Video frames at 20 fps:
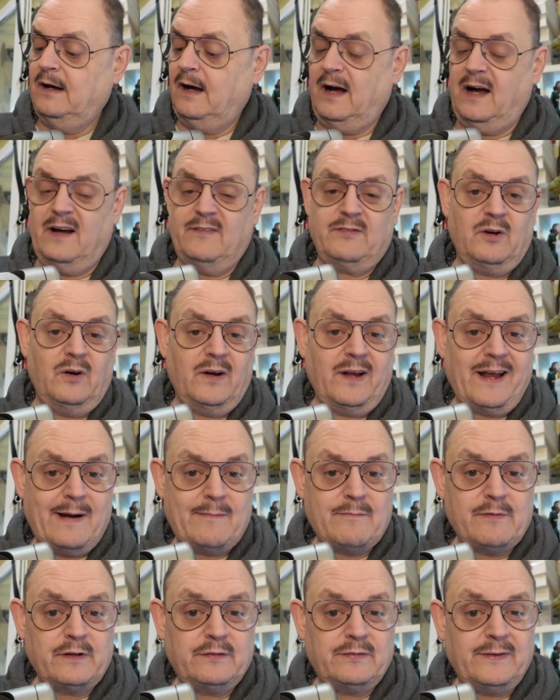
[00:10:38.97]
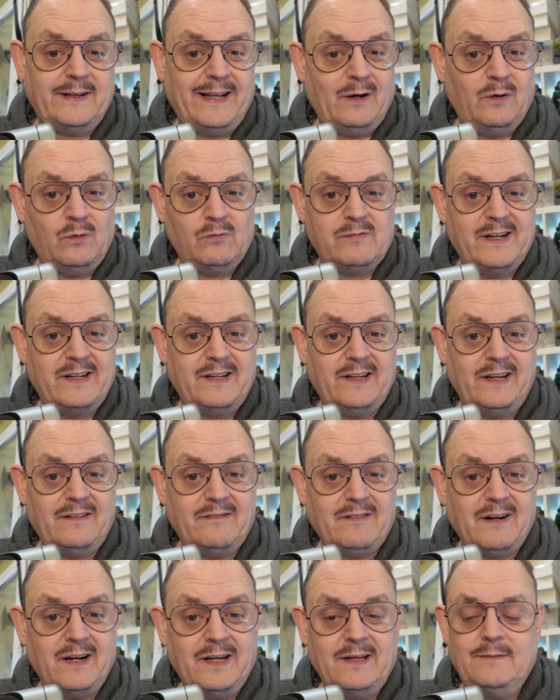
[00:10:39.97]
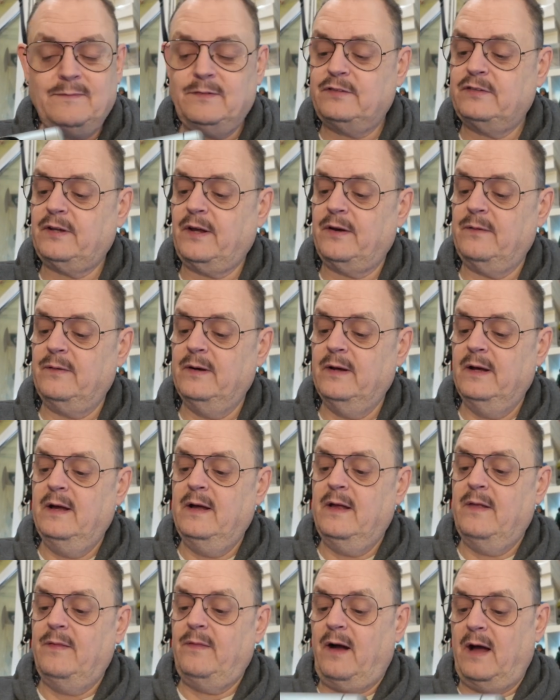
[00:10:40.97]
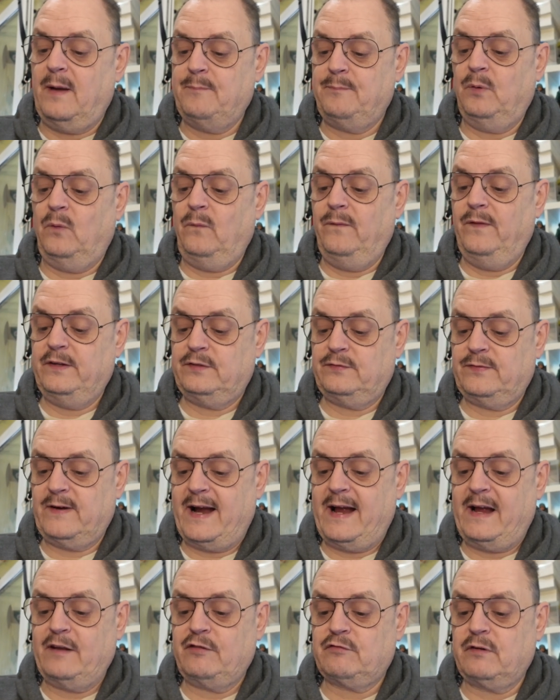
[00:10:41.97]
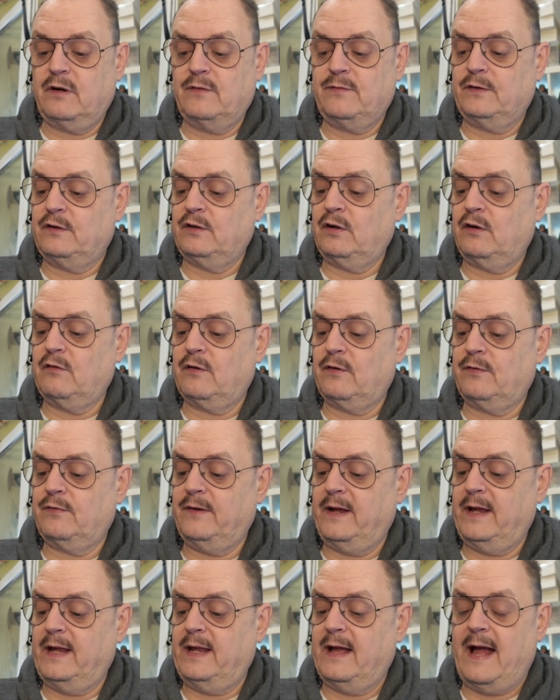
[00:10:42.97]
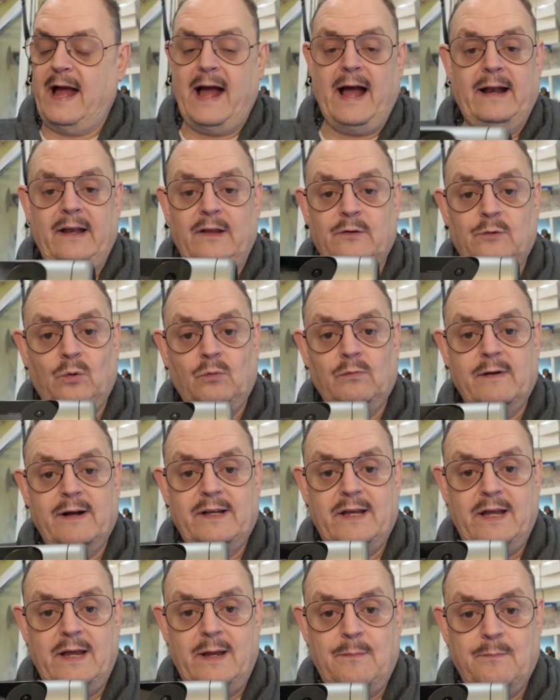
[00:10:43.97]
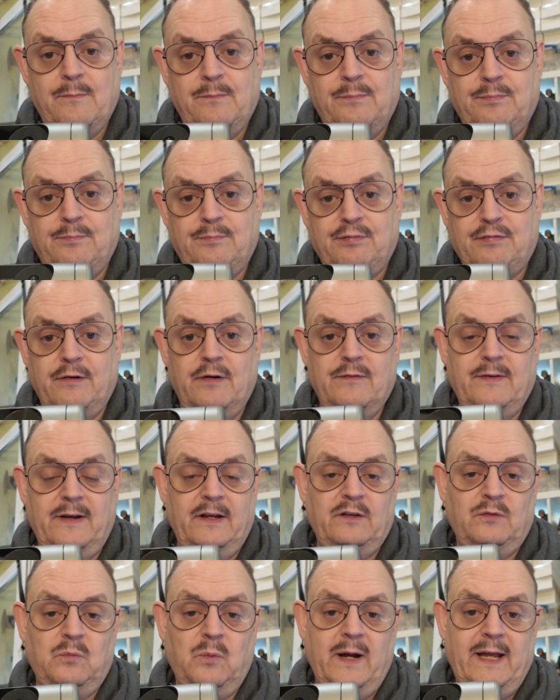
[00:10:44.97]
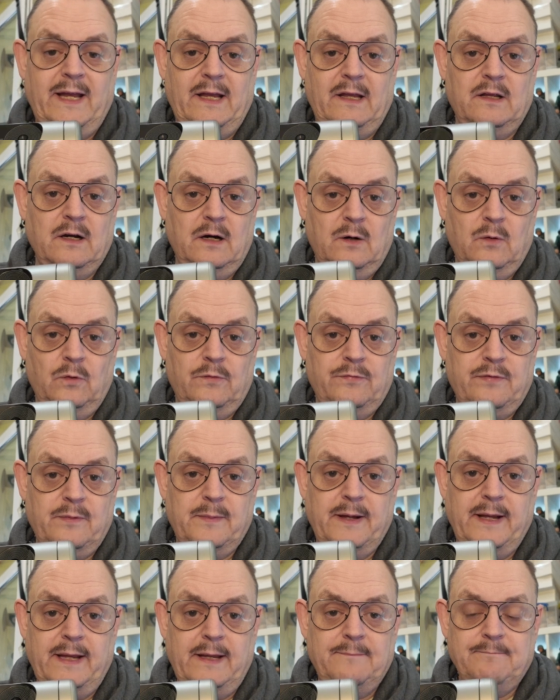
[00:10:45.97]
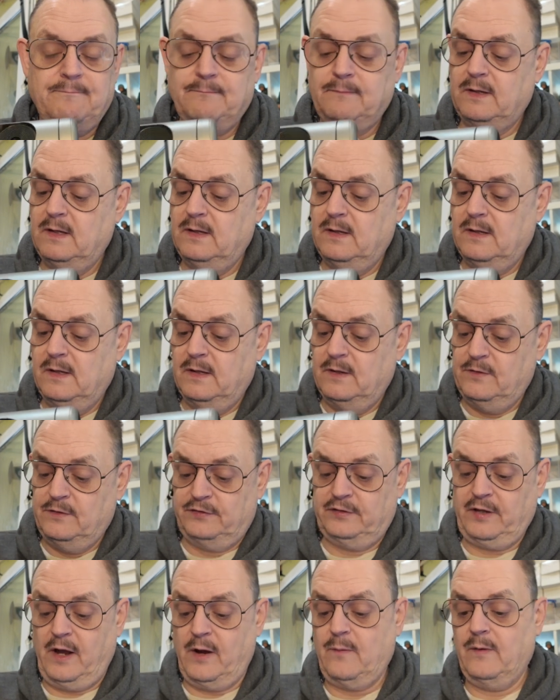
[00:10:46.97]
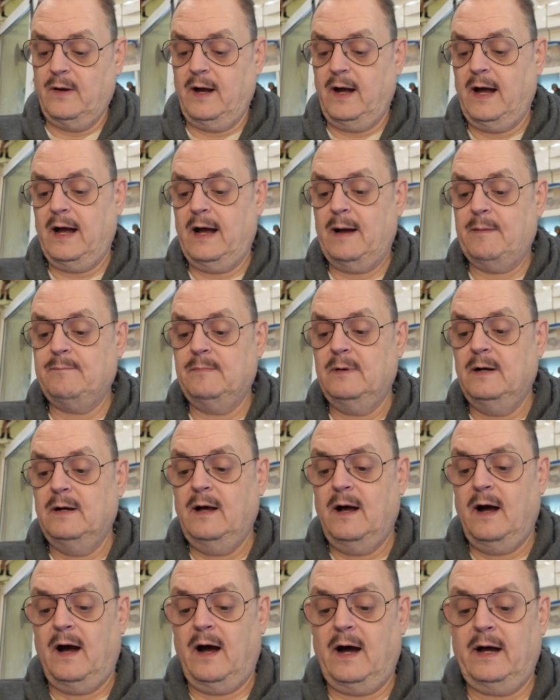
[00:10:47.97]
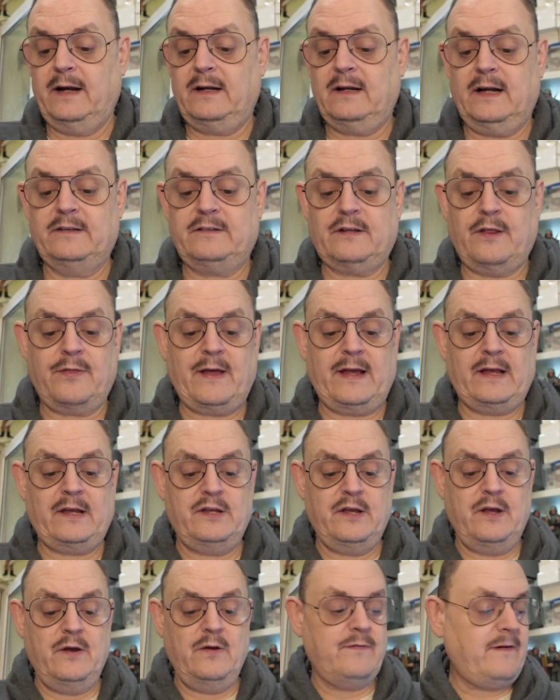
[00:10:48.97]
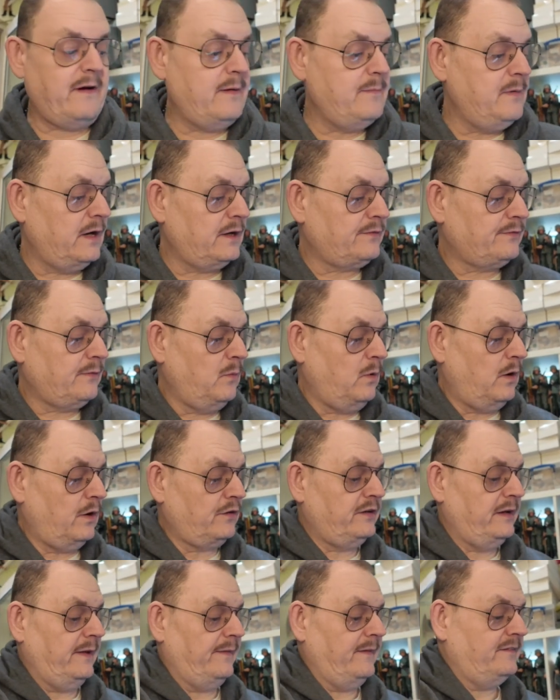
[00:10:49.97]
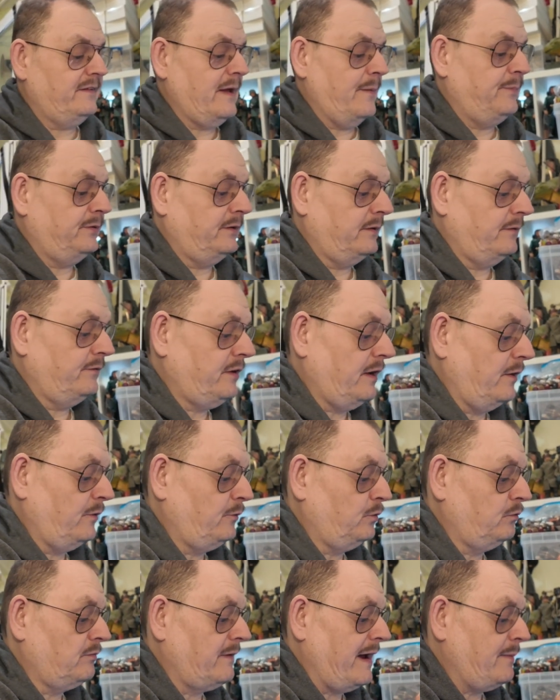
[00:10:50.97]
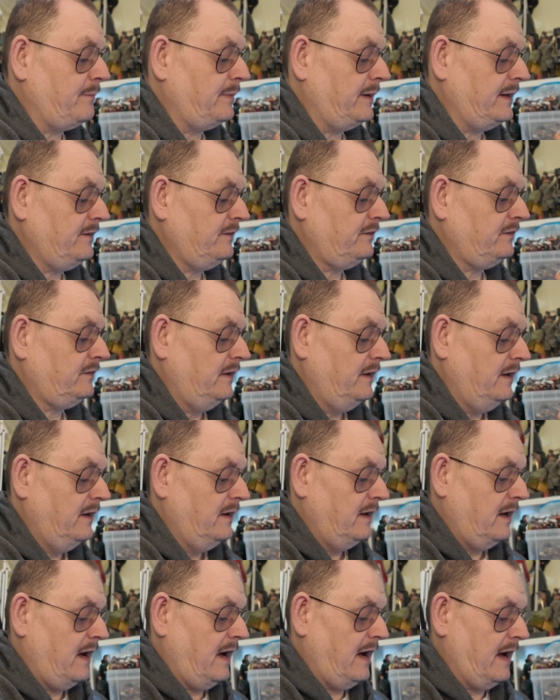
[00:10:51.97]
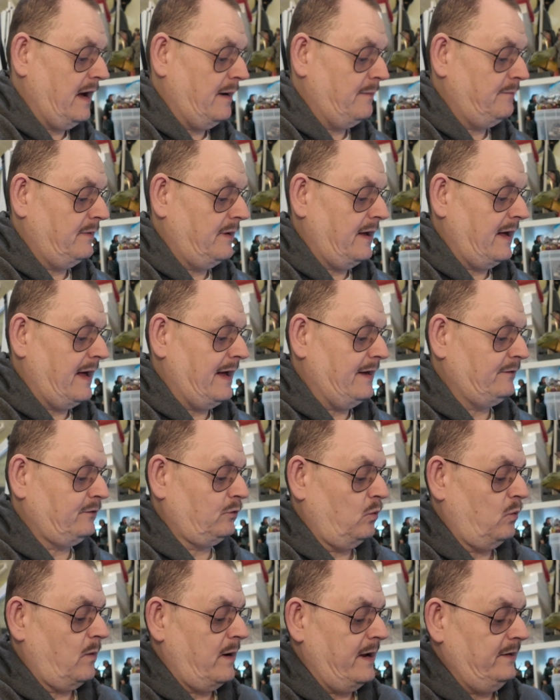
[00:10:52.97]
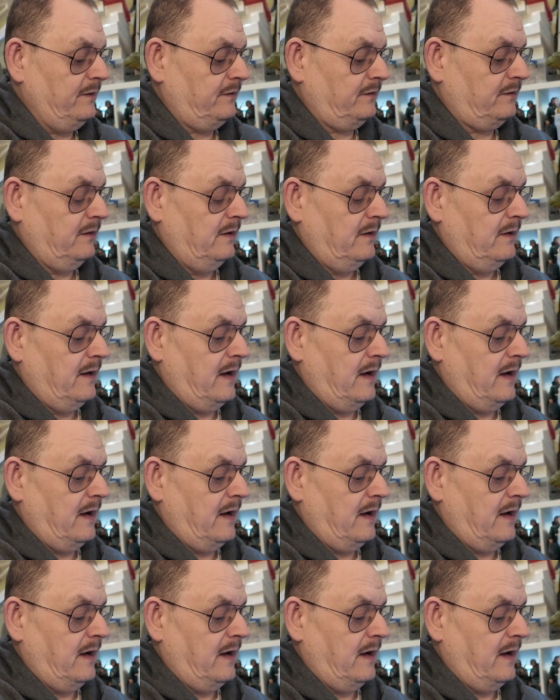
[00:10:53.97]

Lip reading: I've got cameras for that already, right? So I bought this for astrophotography, and it's already proving its weight in gold for me. So I'd like to thank you very much for watching this episode of Total Ramblings. As always,